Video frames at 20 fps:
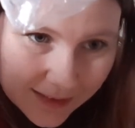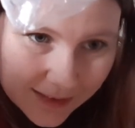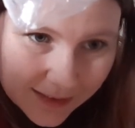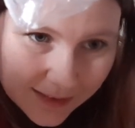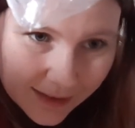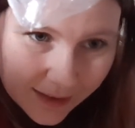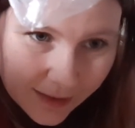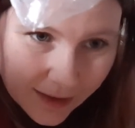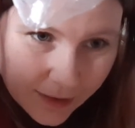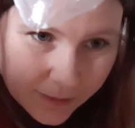
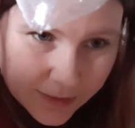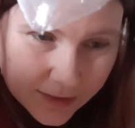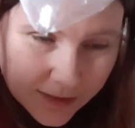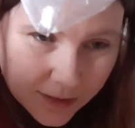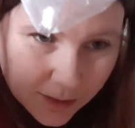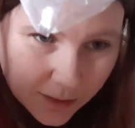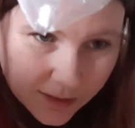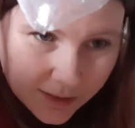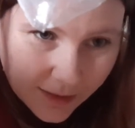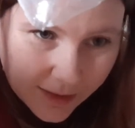So they've
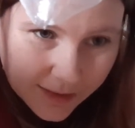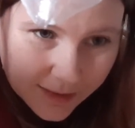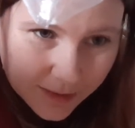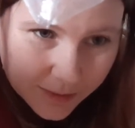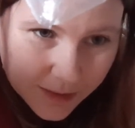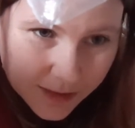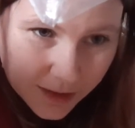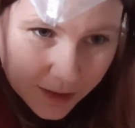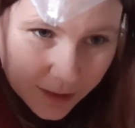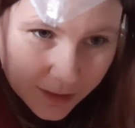still got something to
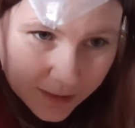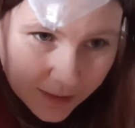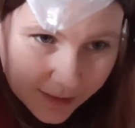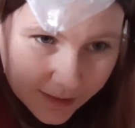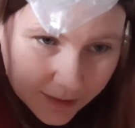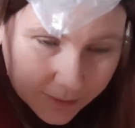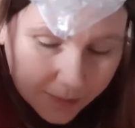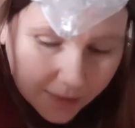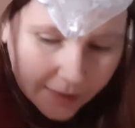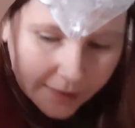do,
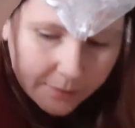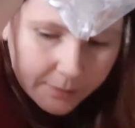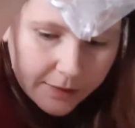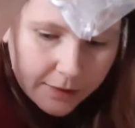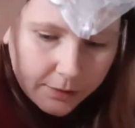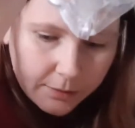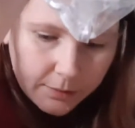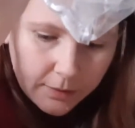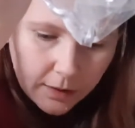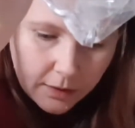something to play
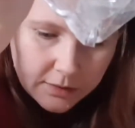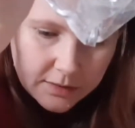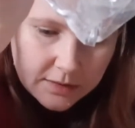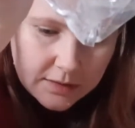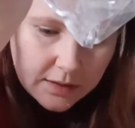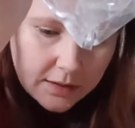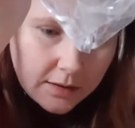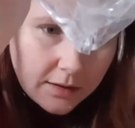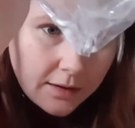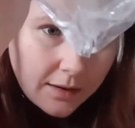with
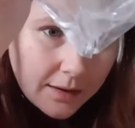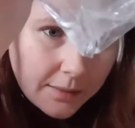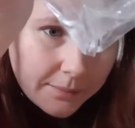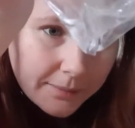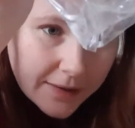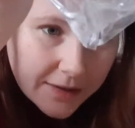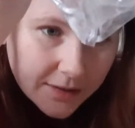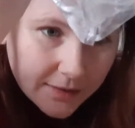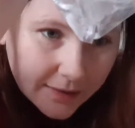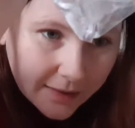whilst I'm
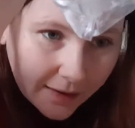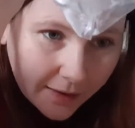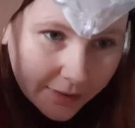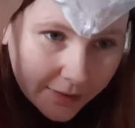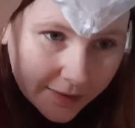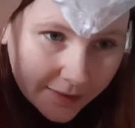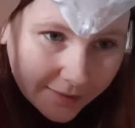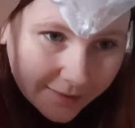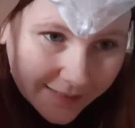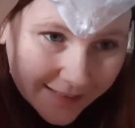measuring out
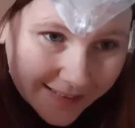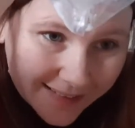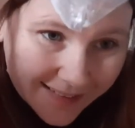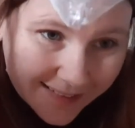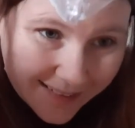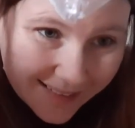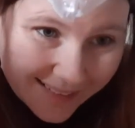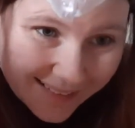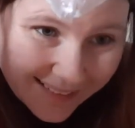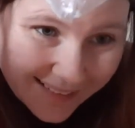the
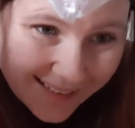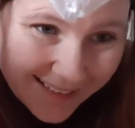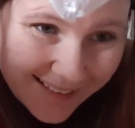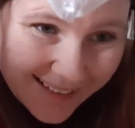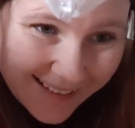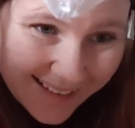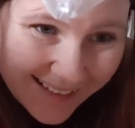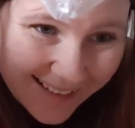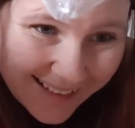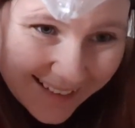ingredients.
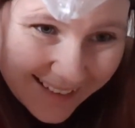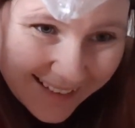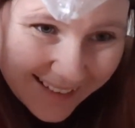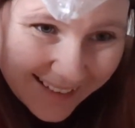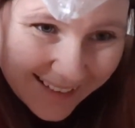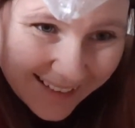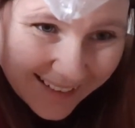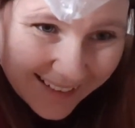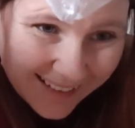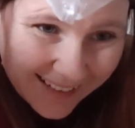
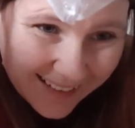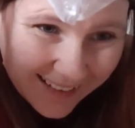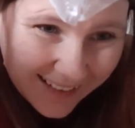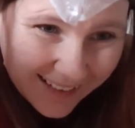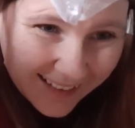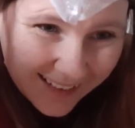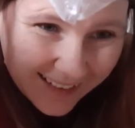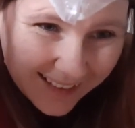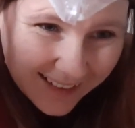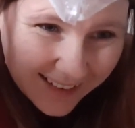
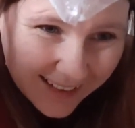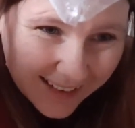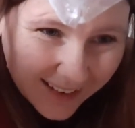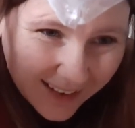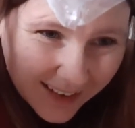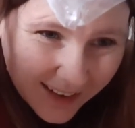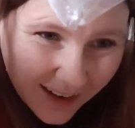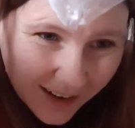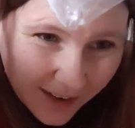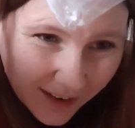
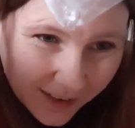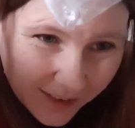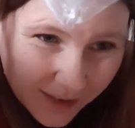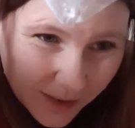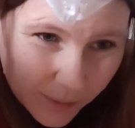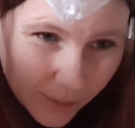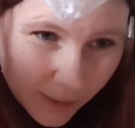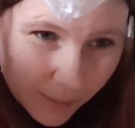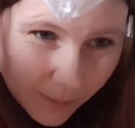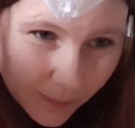I can't actually
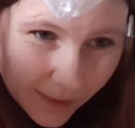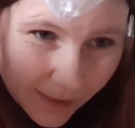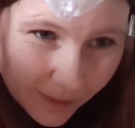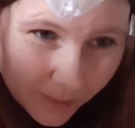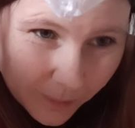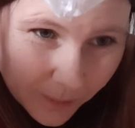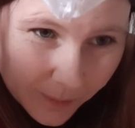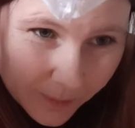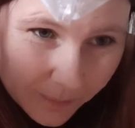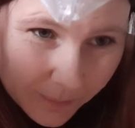remember how
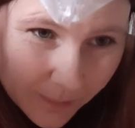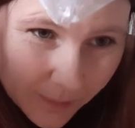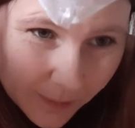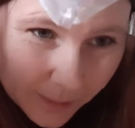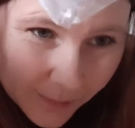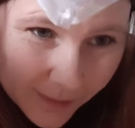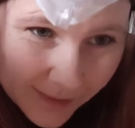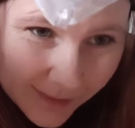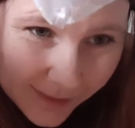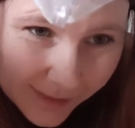I
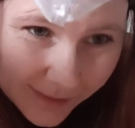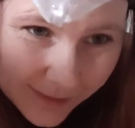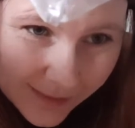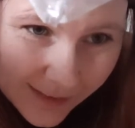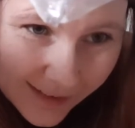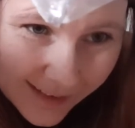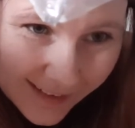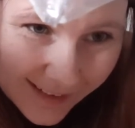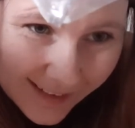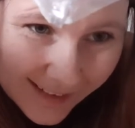use mascots.
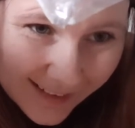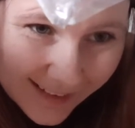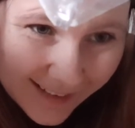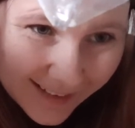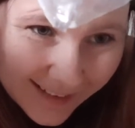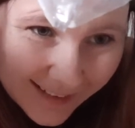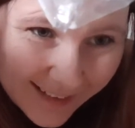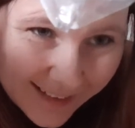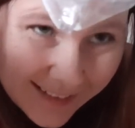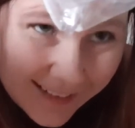
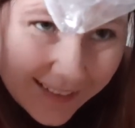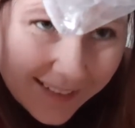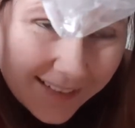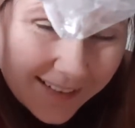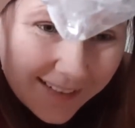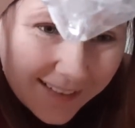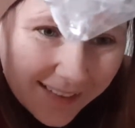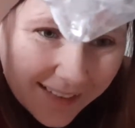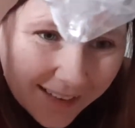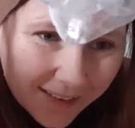
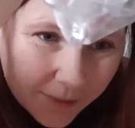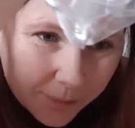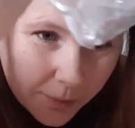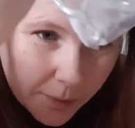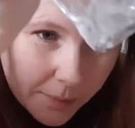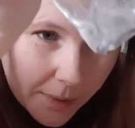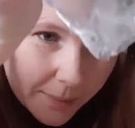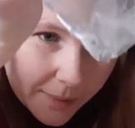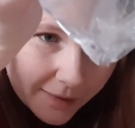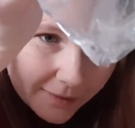Let's
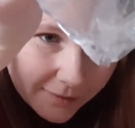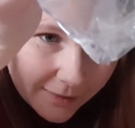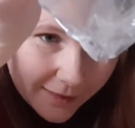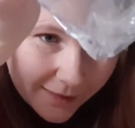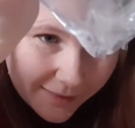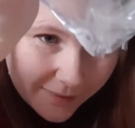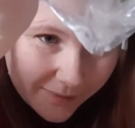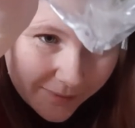pop it that right.